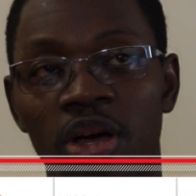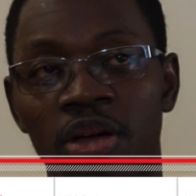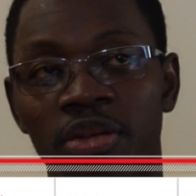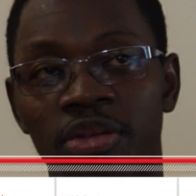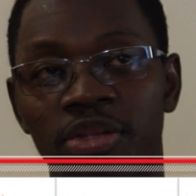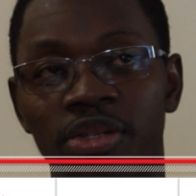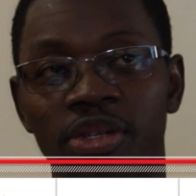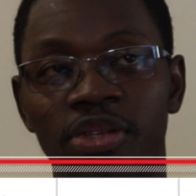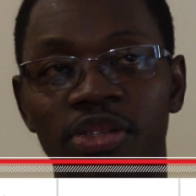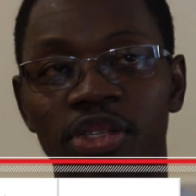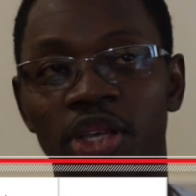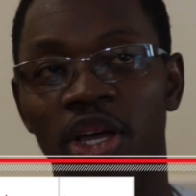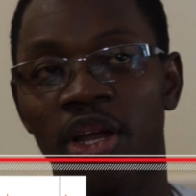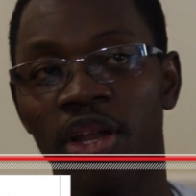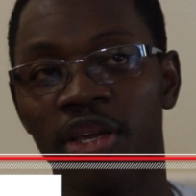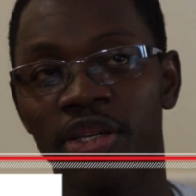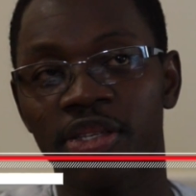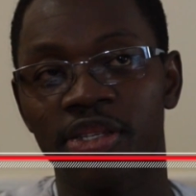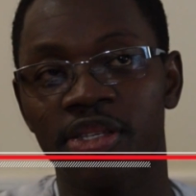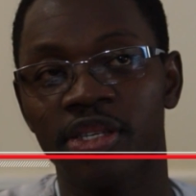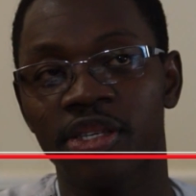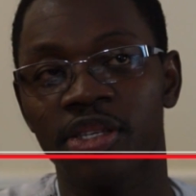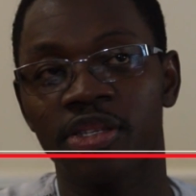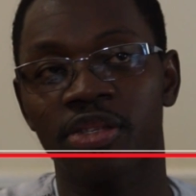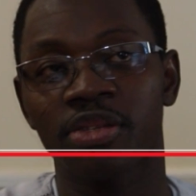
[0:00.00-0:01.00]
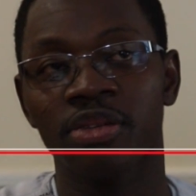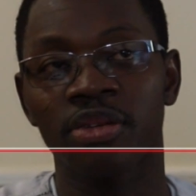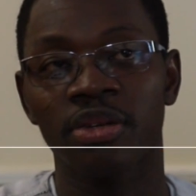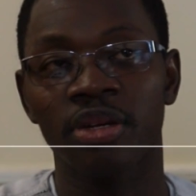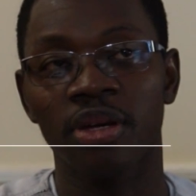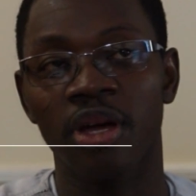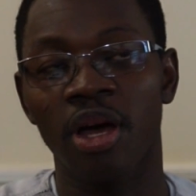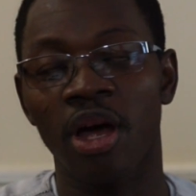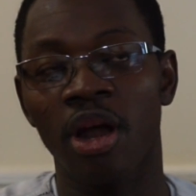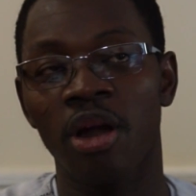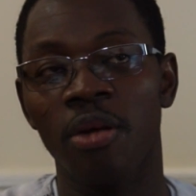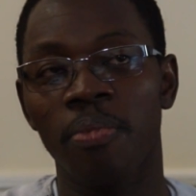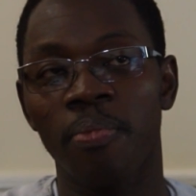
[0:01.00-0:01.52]
And these galaxies
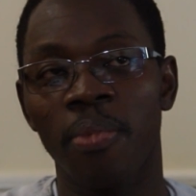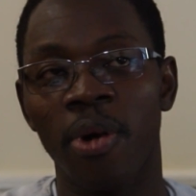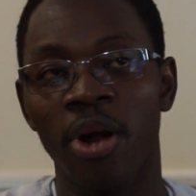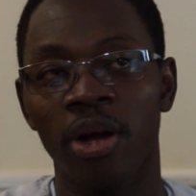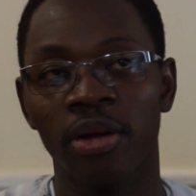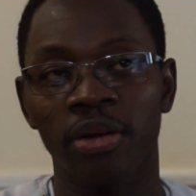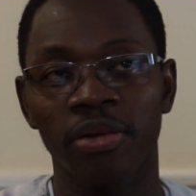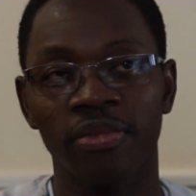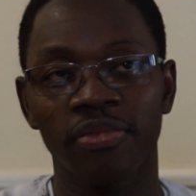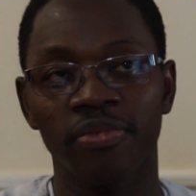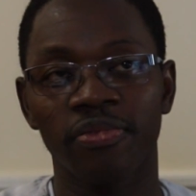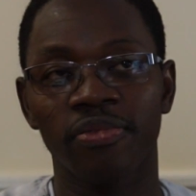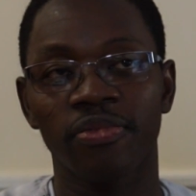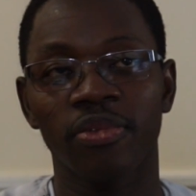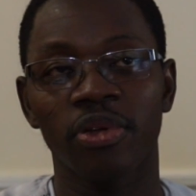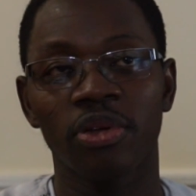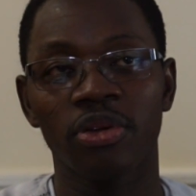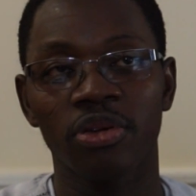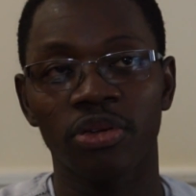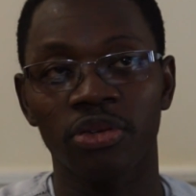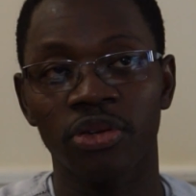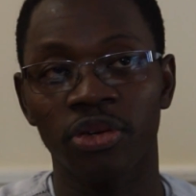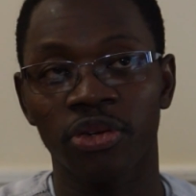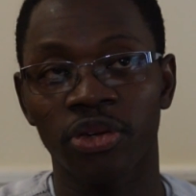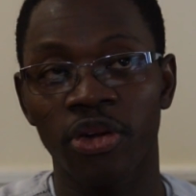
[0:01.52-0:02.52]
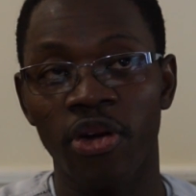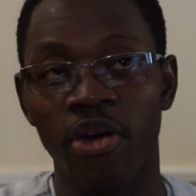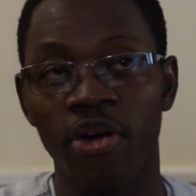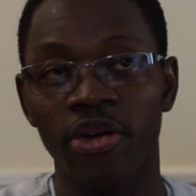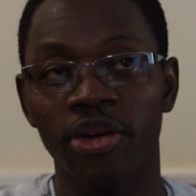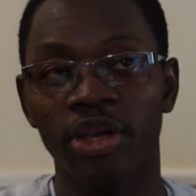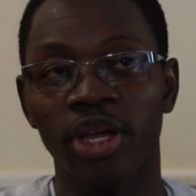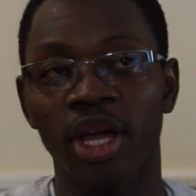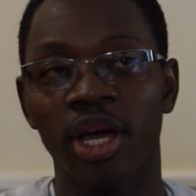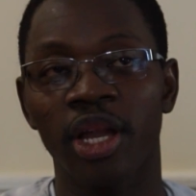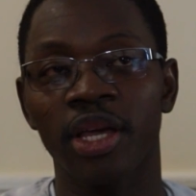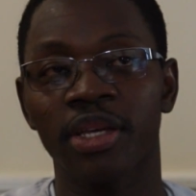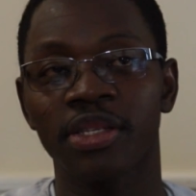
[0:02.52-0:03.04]
are part of the
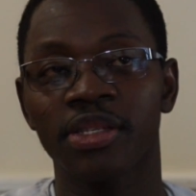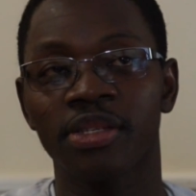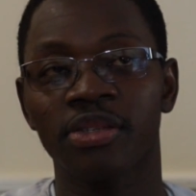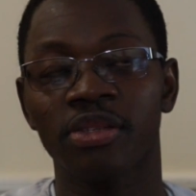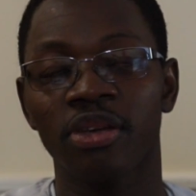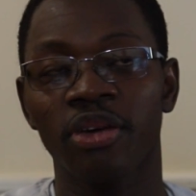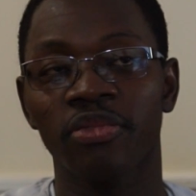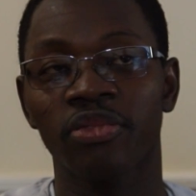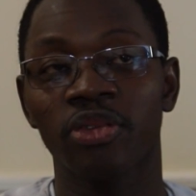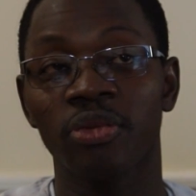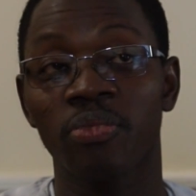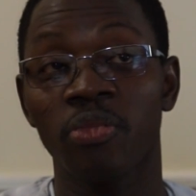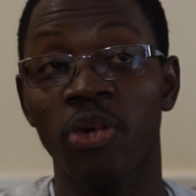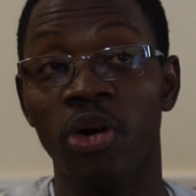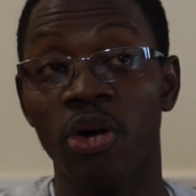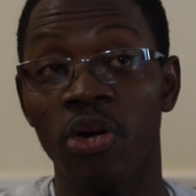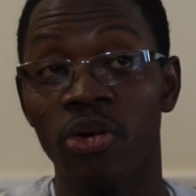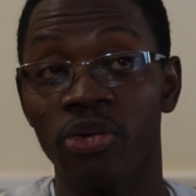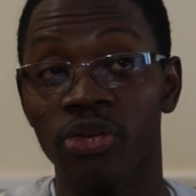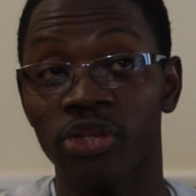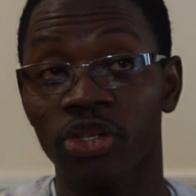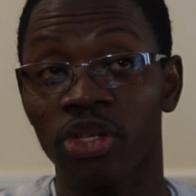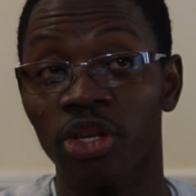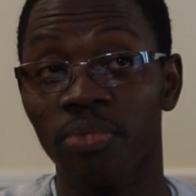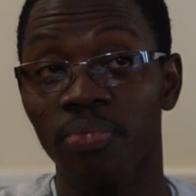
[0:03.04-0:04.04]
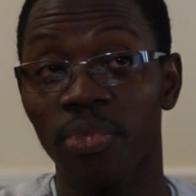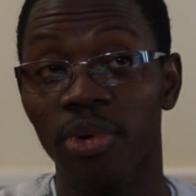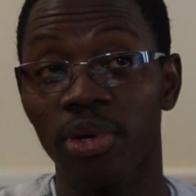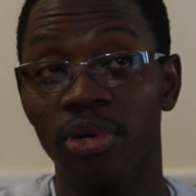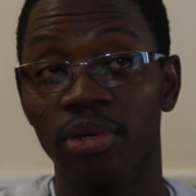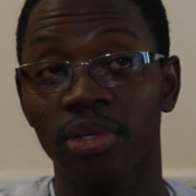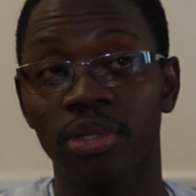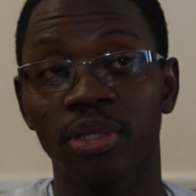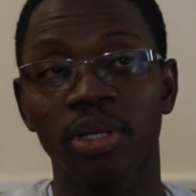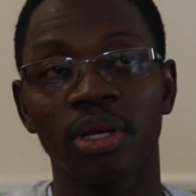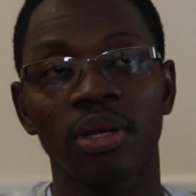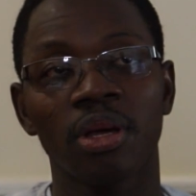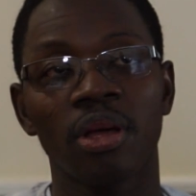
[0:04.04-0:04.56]
30 galaxies of the Mongoose sample.
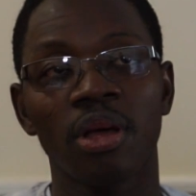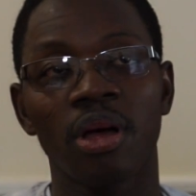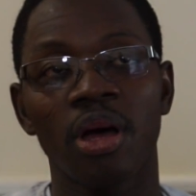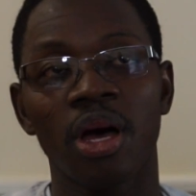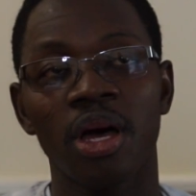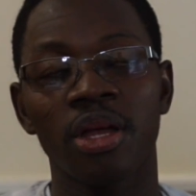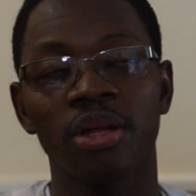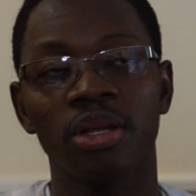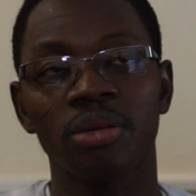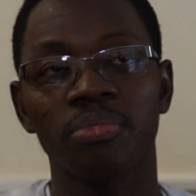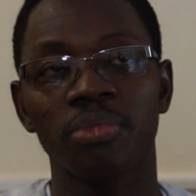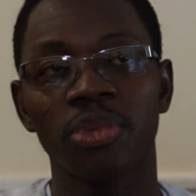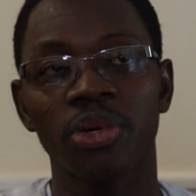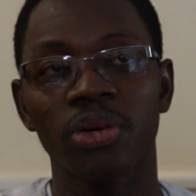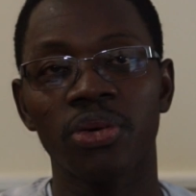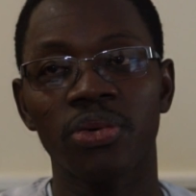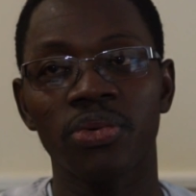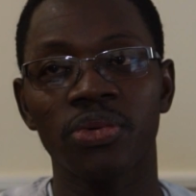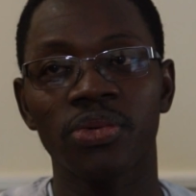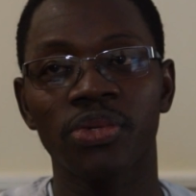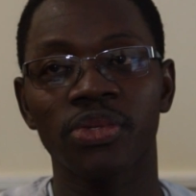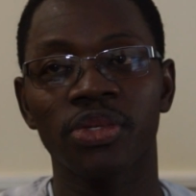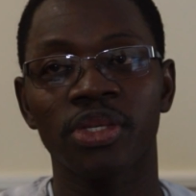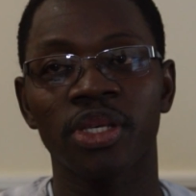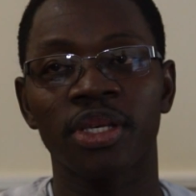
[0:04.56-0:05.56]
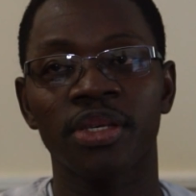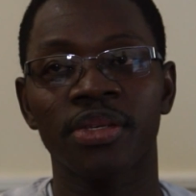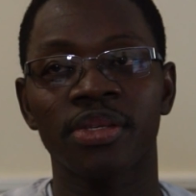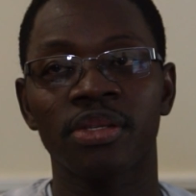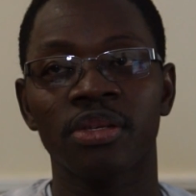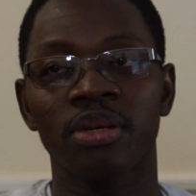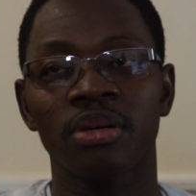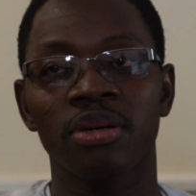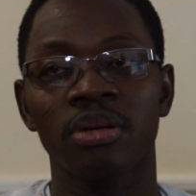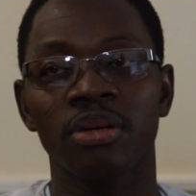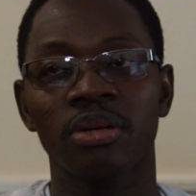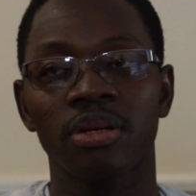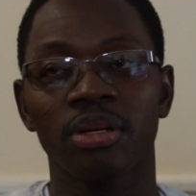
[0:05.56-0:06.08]
And the Mongoose is
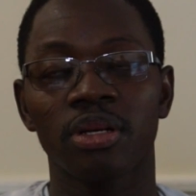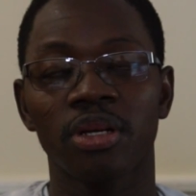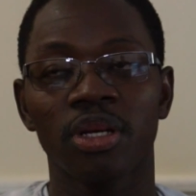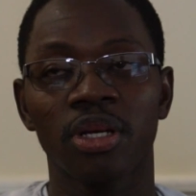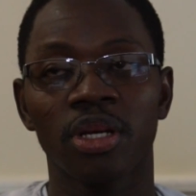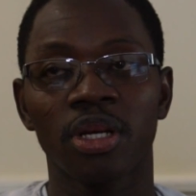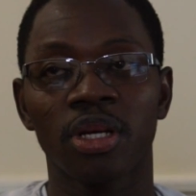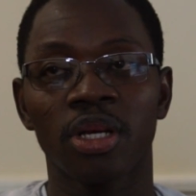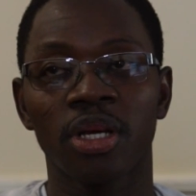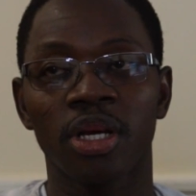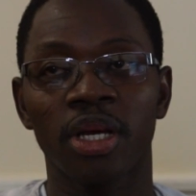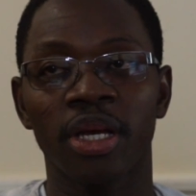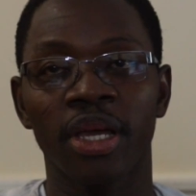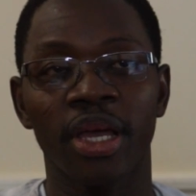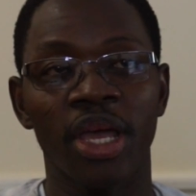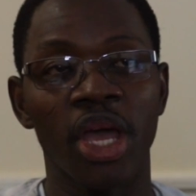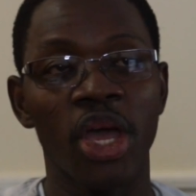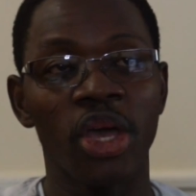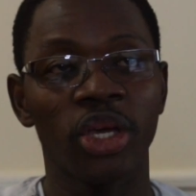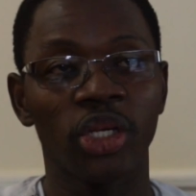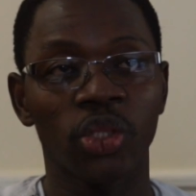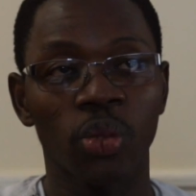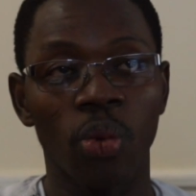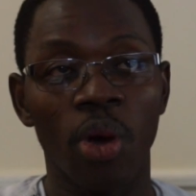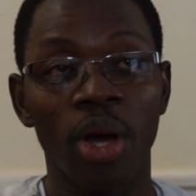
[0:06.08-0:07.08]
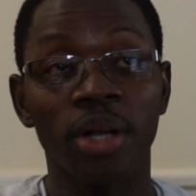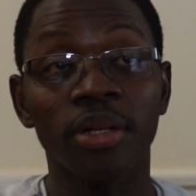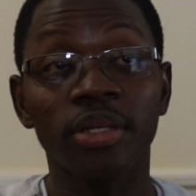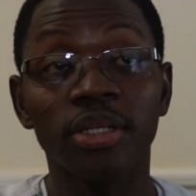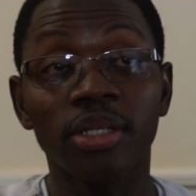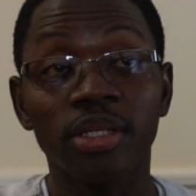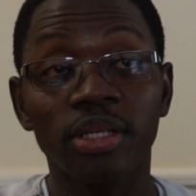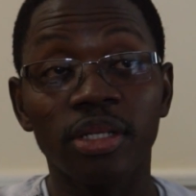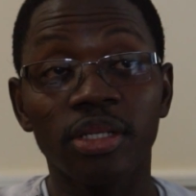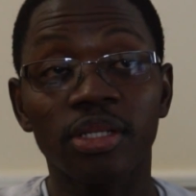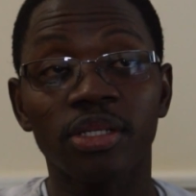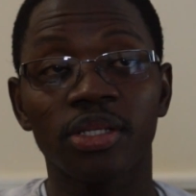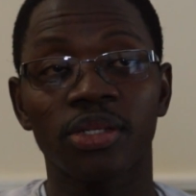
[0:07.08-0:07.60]
a H1
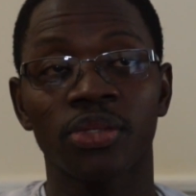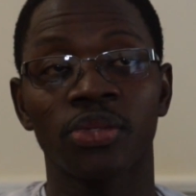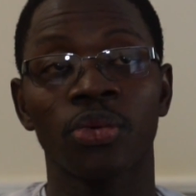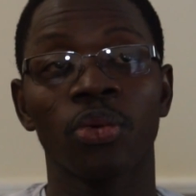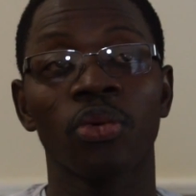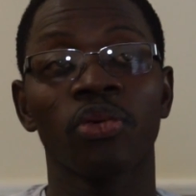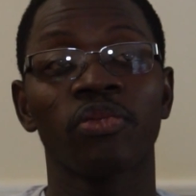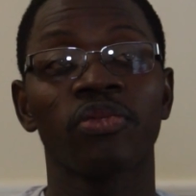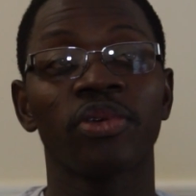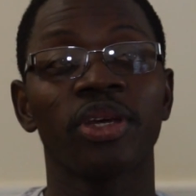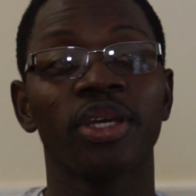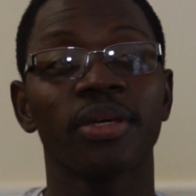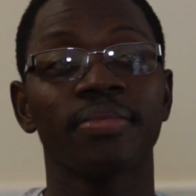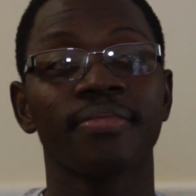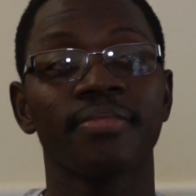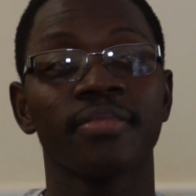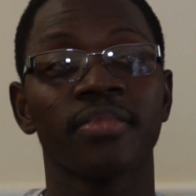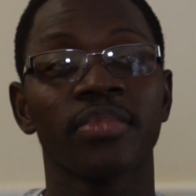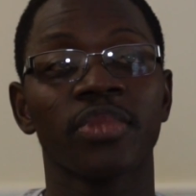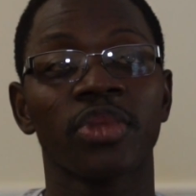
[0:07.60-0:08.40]
survey.